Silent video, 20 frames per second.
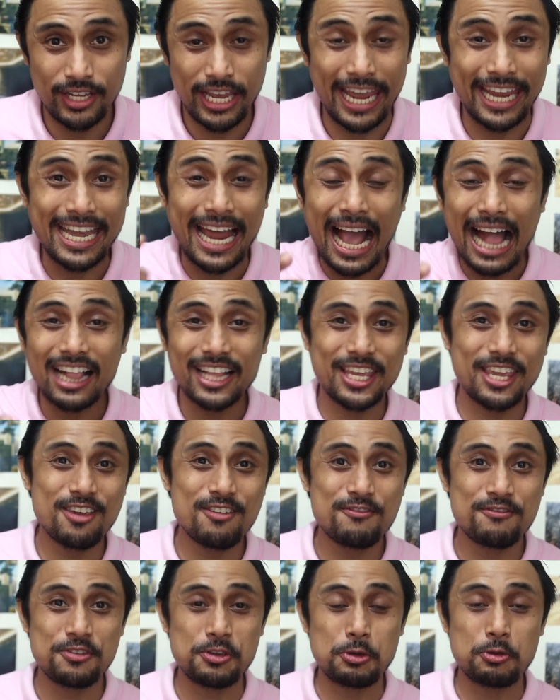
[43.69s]
And I'll
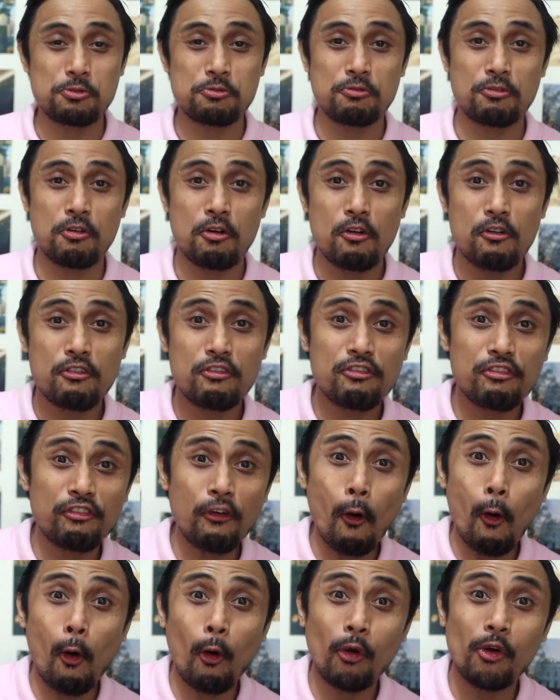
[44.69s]
give you
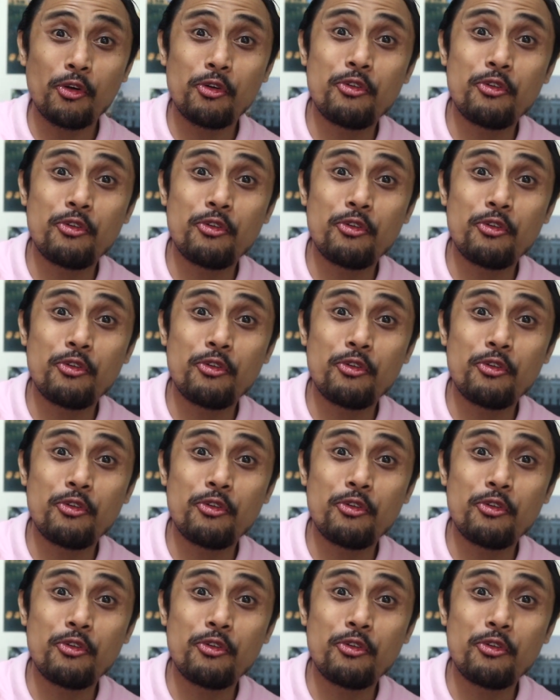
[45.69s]
4